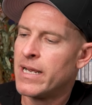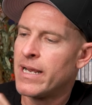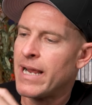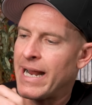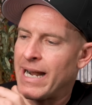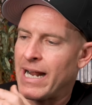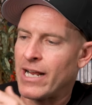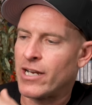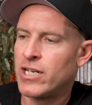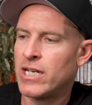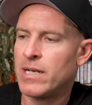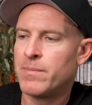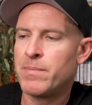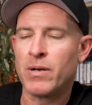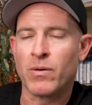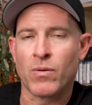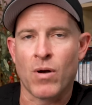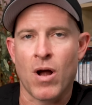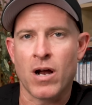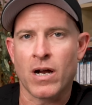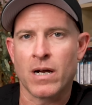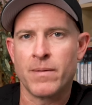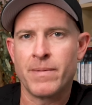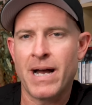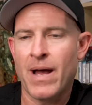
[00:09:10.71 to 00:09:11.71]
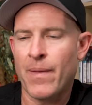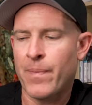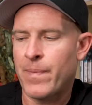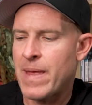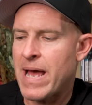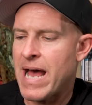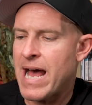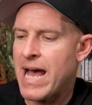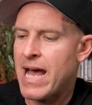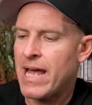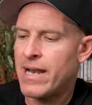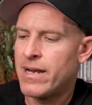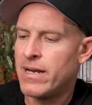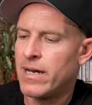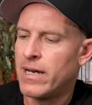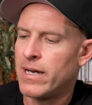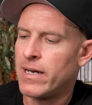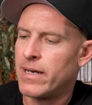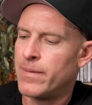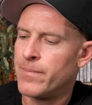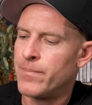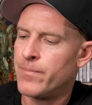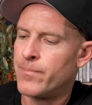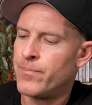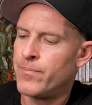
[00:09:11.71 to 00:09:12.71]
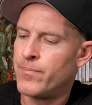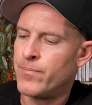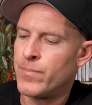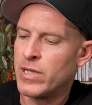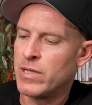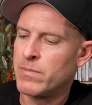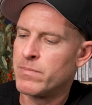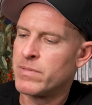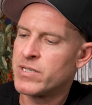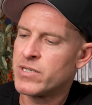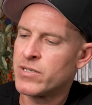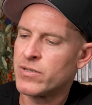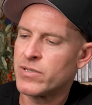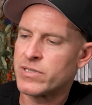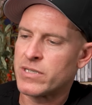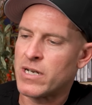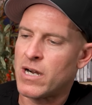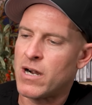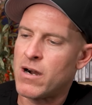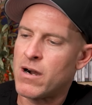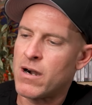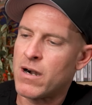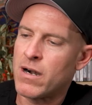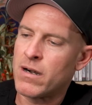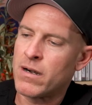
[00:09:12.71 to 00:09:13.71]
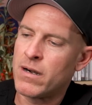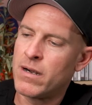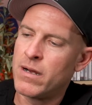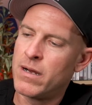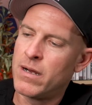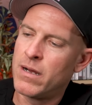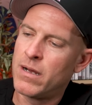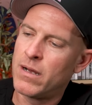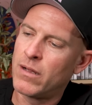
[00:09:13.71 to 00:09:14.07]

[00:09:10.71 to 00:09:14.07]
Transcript: and I could be wrong about that, but the materials are